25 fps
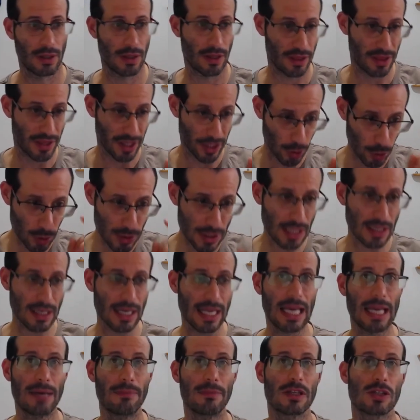The
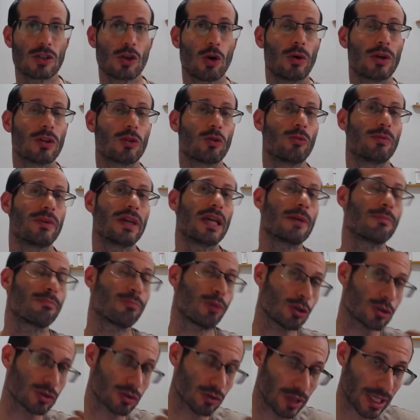username is going to be
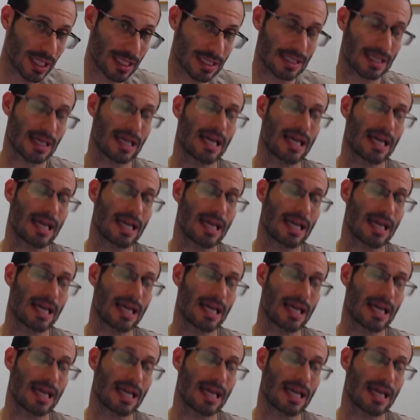Postgres.